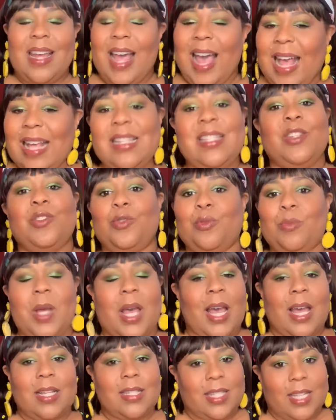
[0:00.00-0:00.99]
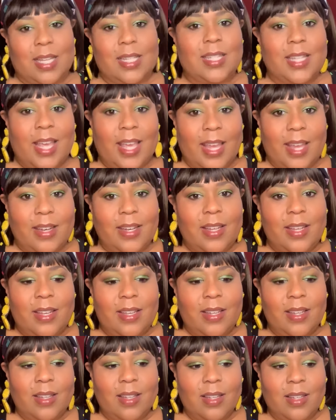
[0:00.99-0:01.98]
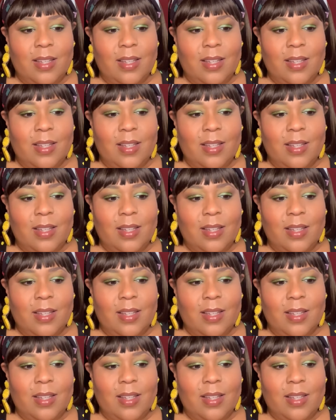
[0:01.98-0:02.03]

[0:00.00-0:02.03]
costume contest, Candy.